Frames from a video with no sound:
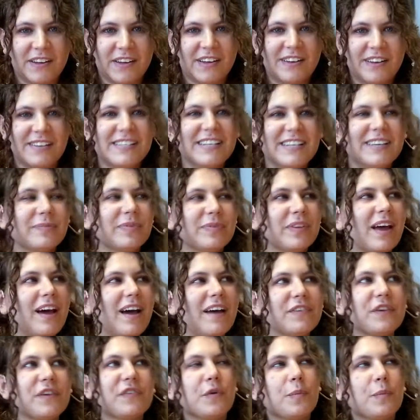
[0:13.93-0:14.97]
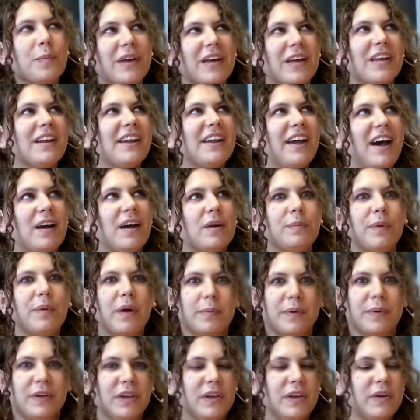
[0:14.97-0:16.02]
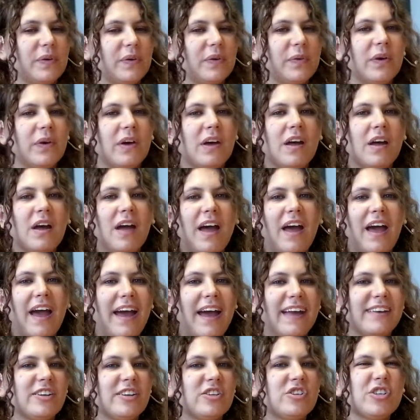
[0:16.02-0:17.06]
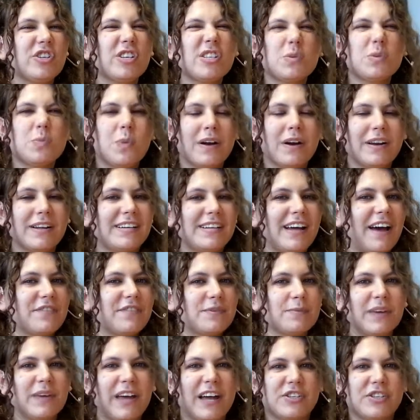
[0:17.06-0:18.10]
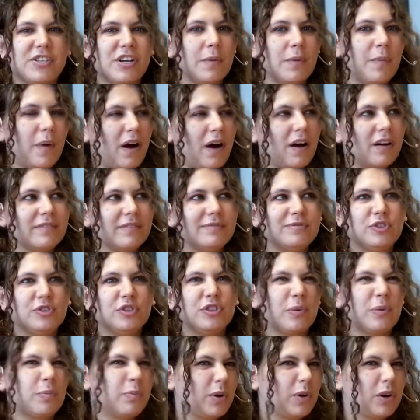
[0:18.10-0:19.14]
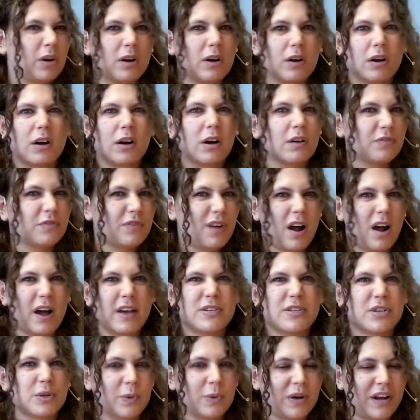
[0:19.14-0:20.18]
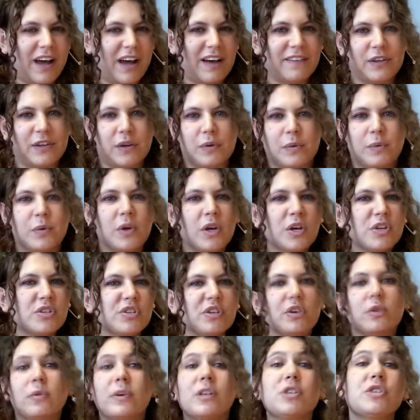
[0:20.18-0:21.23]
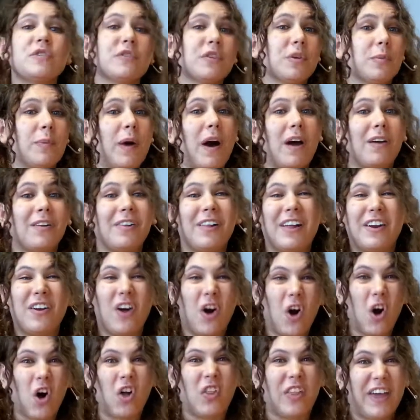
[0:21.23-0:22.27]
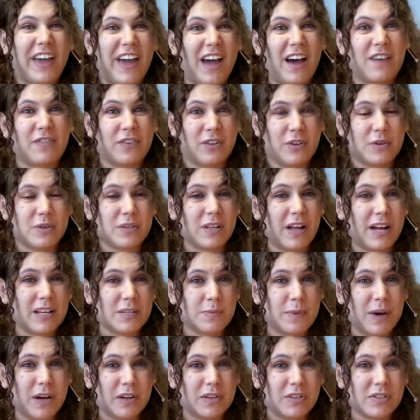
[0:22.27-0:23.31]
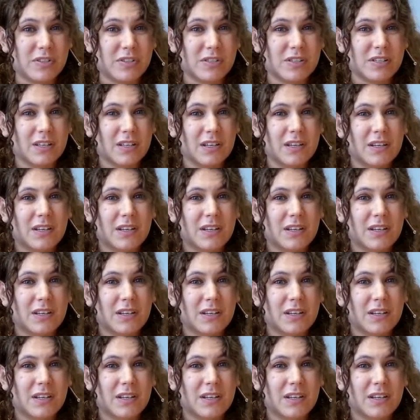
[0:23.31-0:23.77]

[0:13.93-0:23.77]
See, have you ever been at a barbecue and just wanted to have some ketchup on your burger or fries or what have you, so you reach for the bottle and all they have are those glass bottles?